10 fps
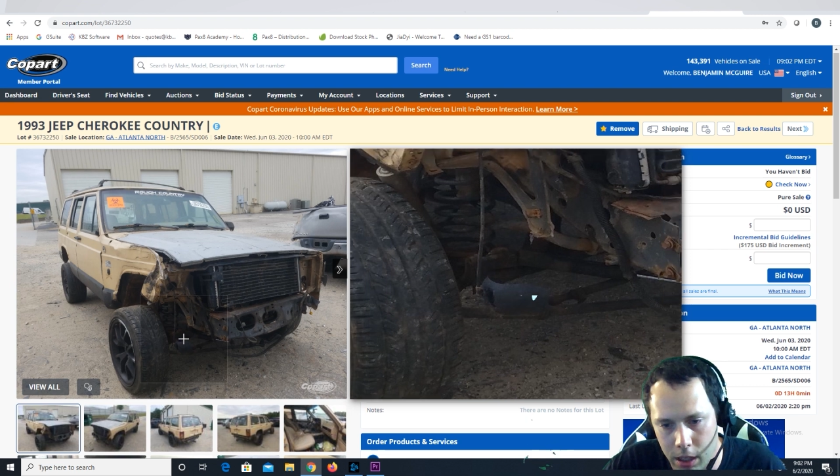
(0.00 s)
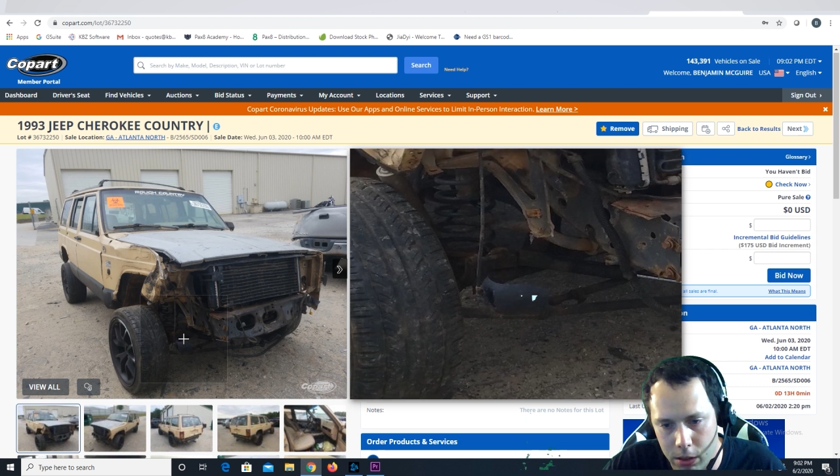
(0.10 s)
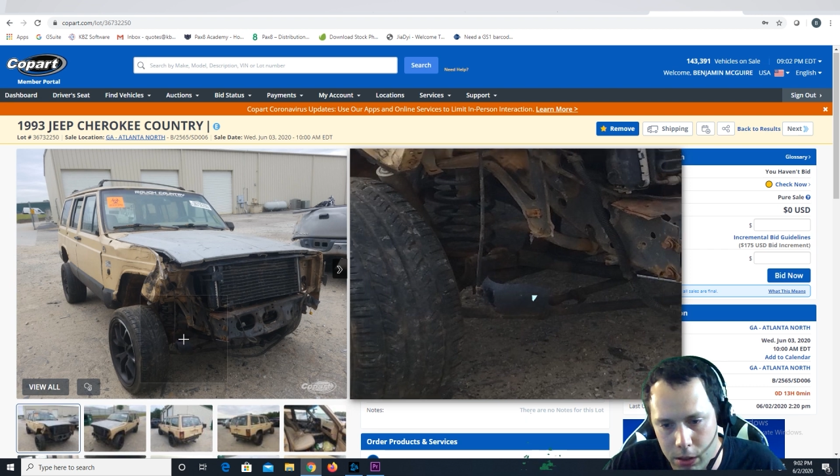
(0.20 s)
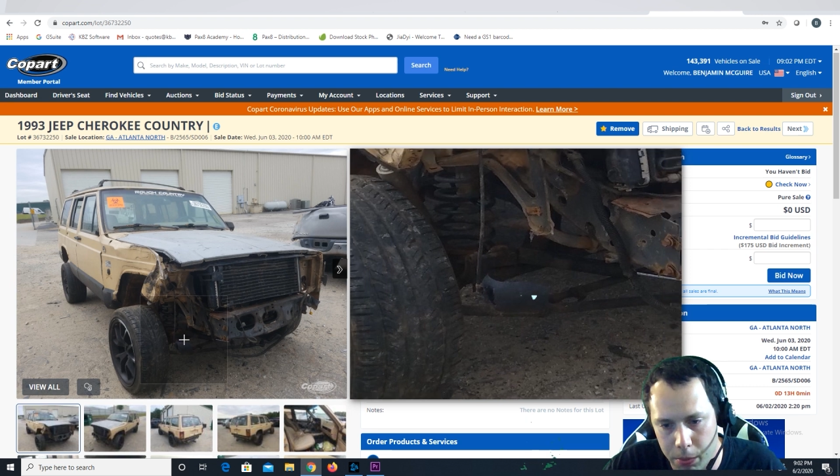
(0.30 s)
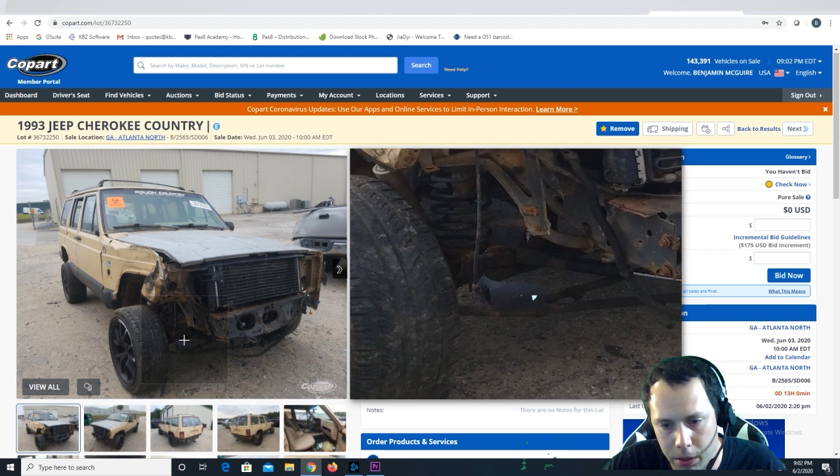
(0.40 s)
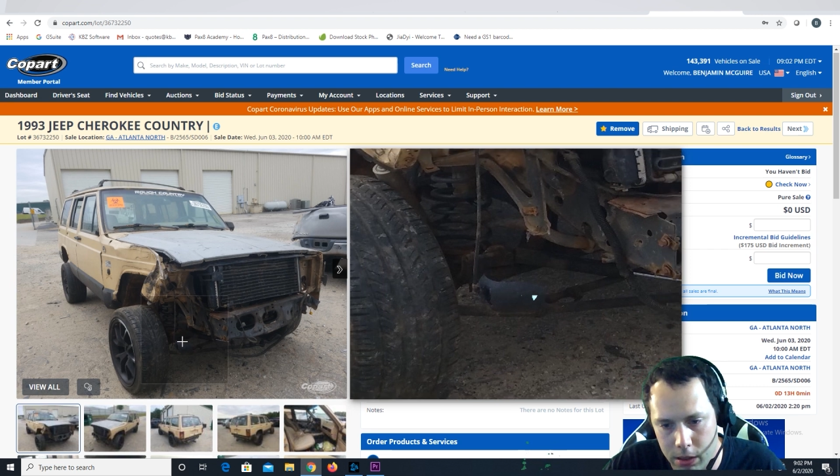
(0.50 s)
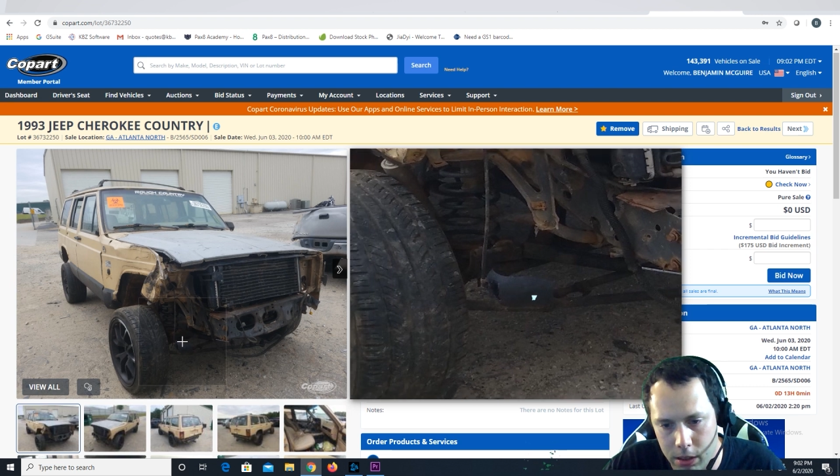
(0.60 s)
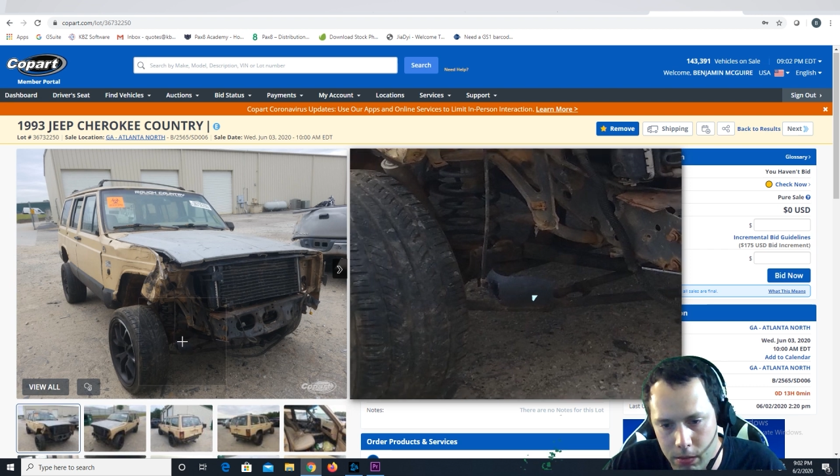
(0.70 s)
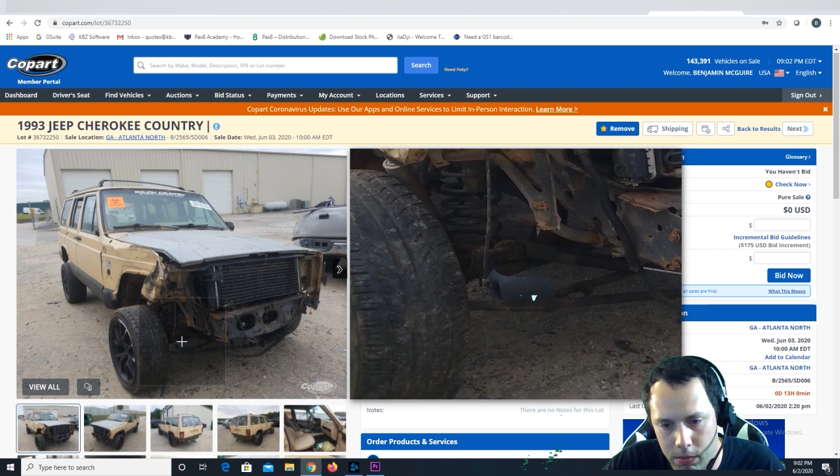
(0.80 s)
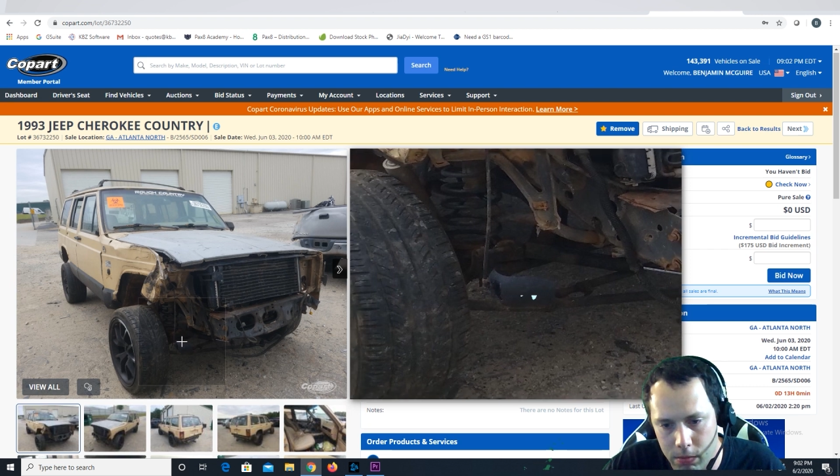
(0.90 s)
There's a piece
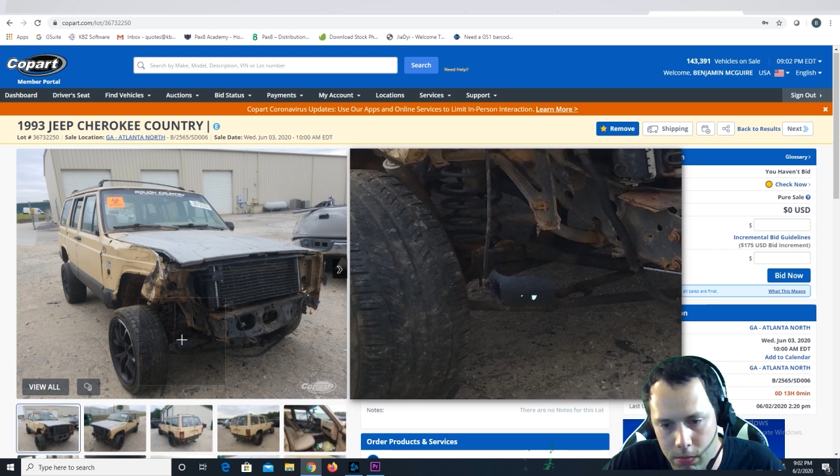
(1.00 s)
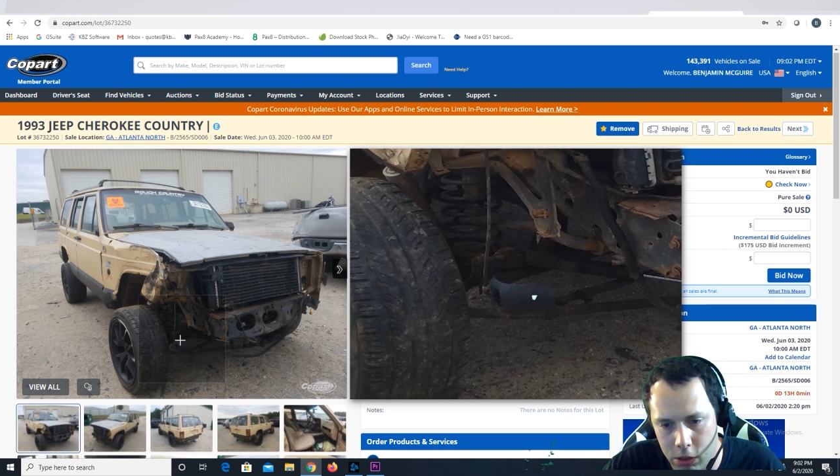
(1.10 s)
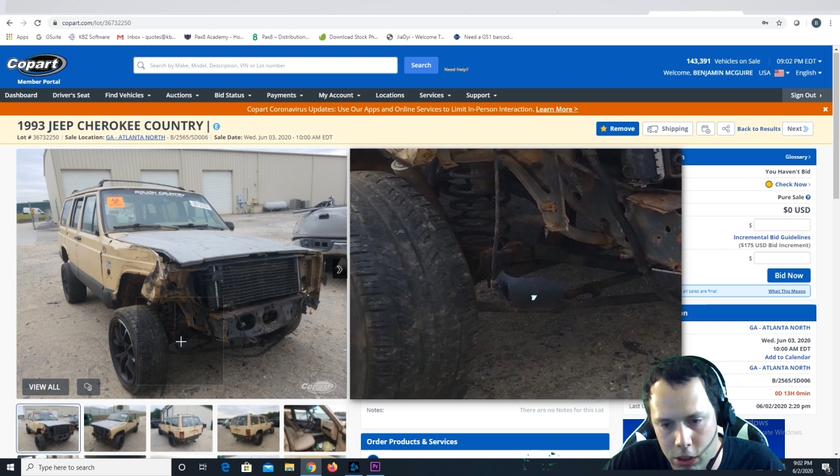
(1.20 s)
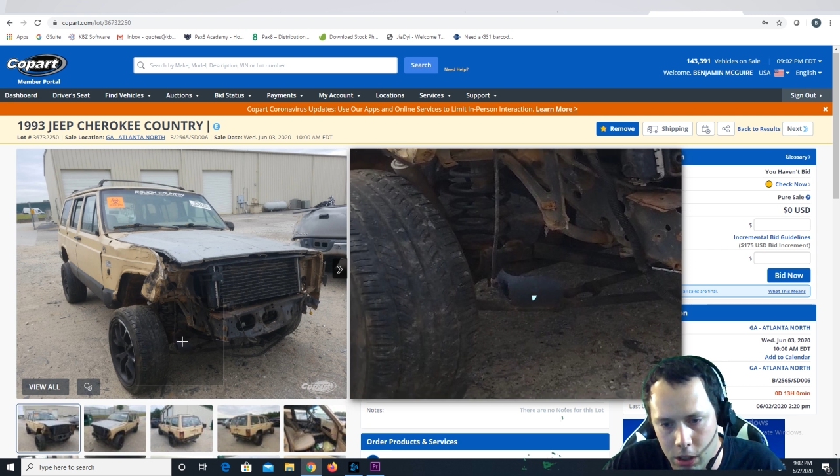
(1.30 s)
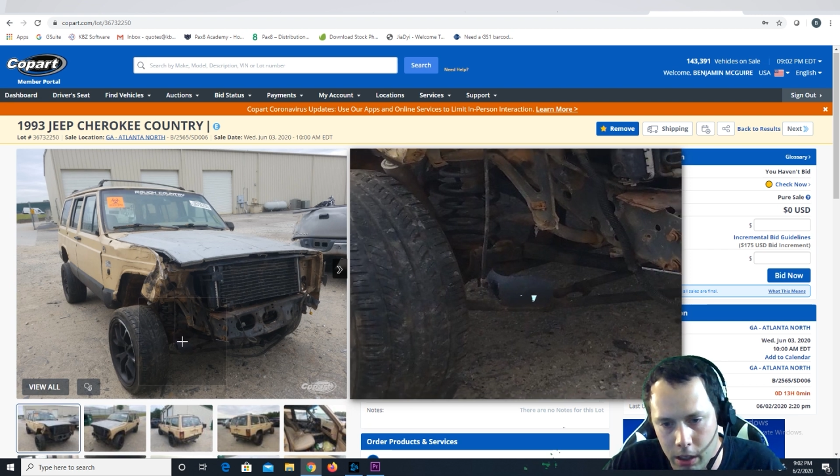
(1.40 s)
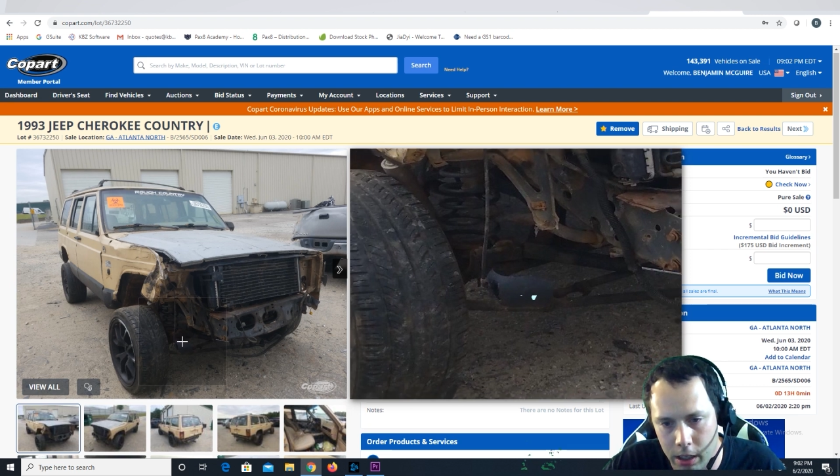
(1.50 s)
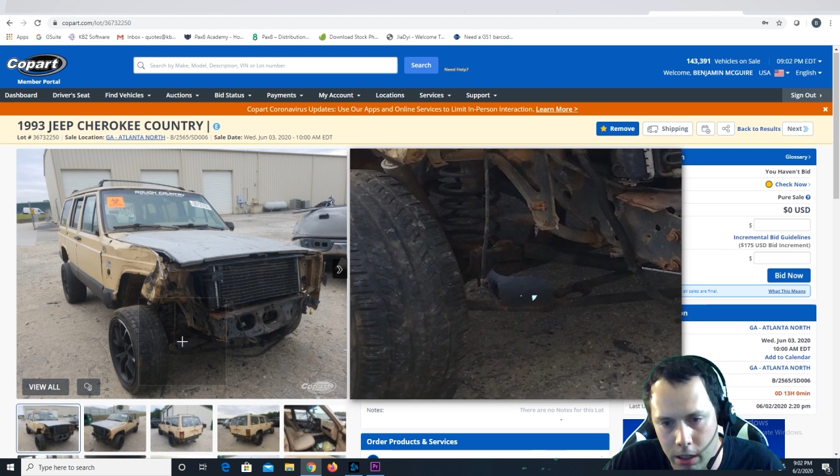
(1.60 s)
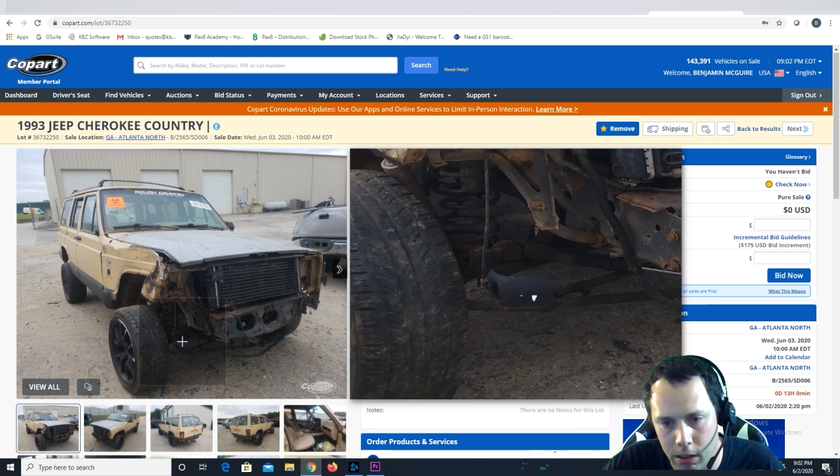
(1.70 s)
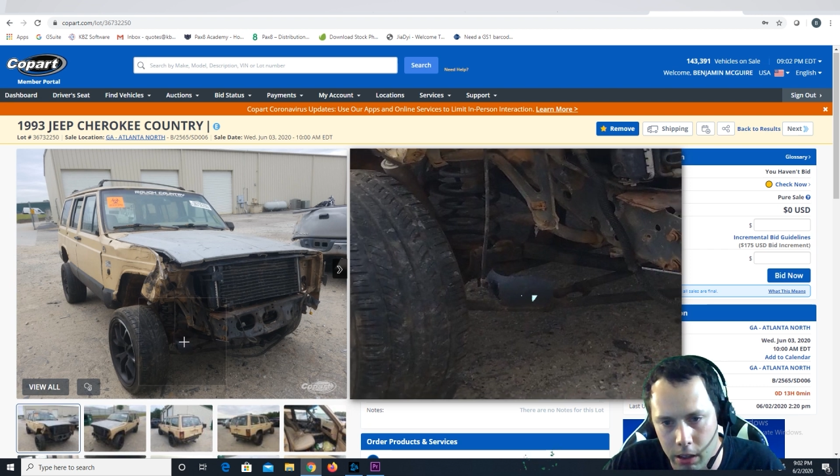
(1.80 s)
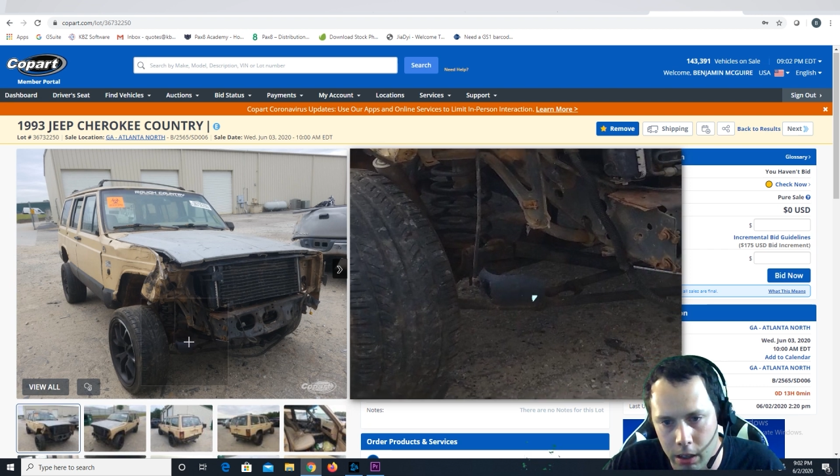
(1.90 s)
of junk
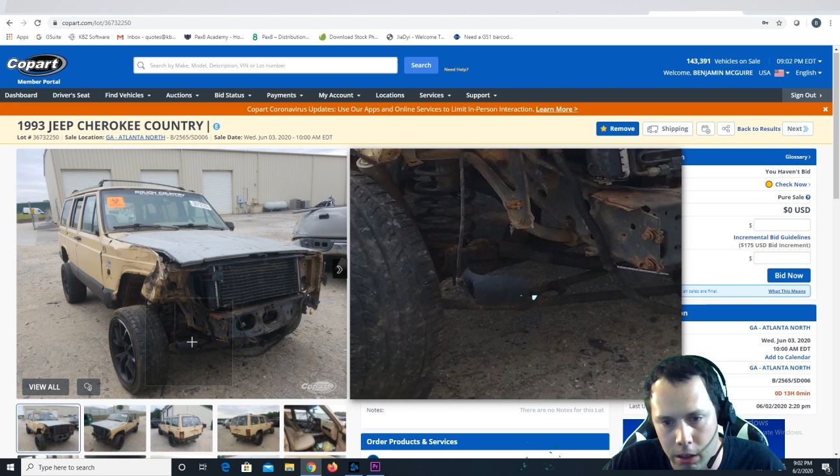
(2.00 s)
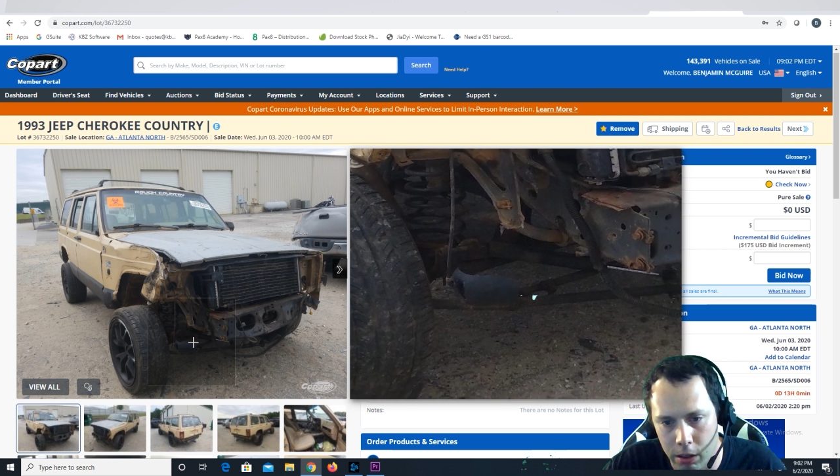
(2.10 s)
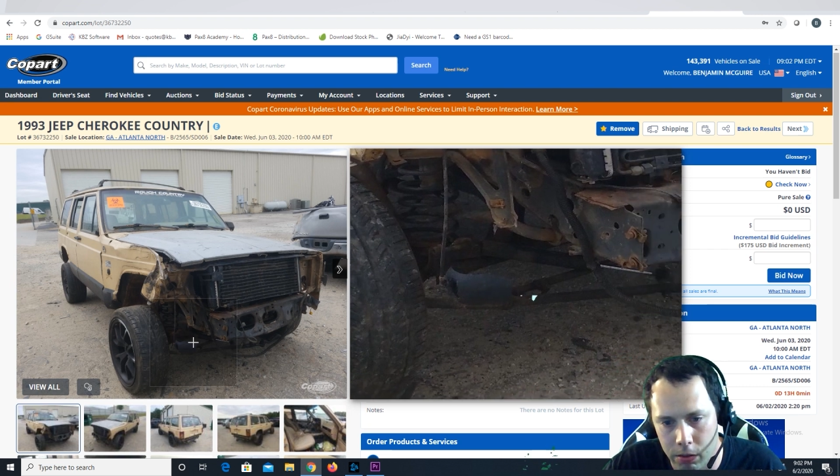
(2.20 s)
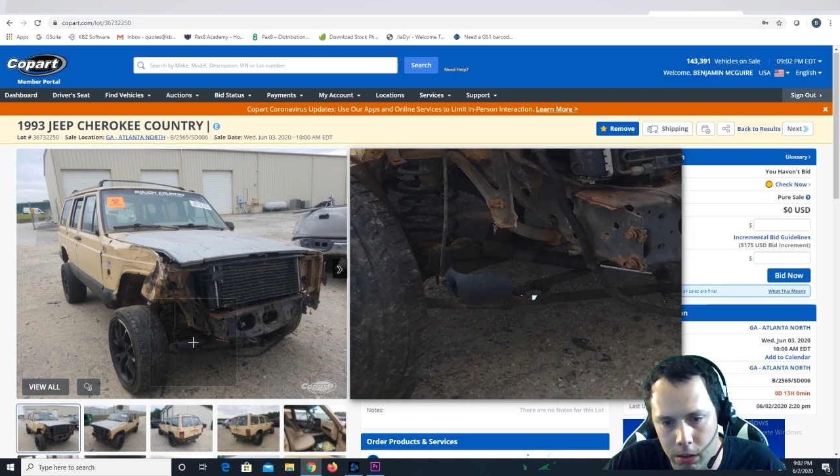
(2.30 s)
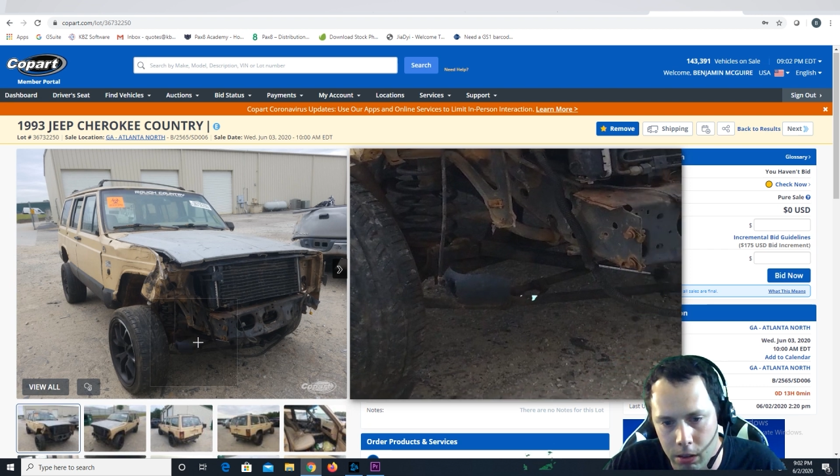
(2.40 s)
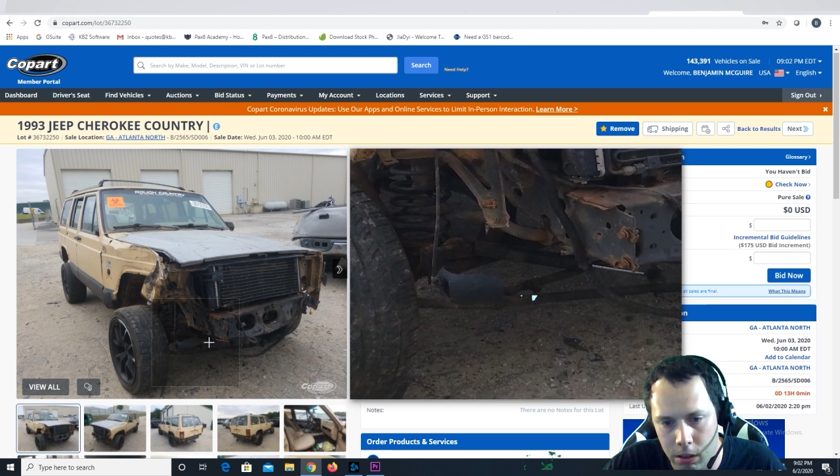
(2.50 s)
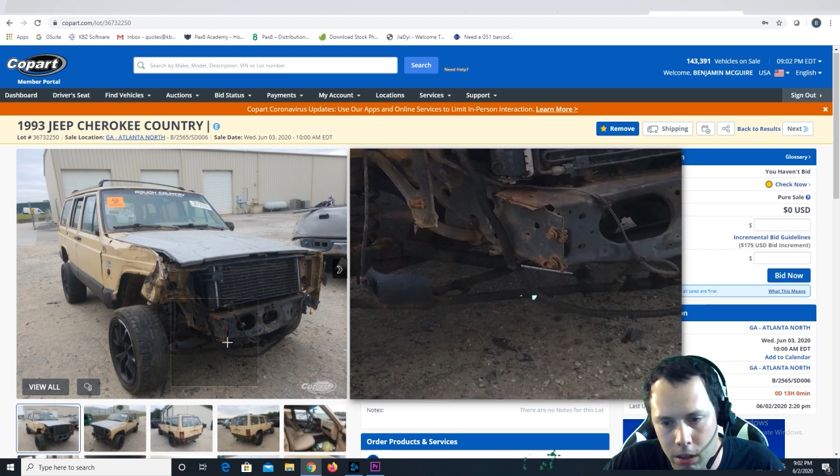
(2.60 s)
here laying over.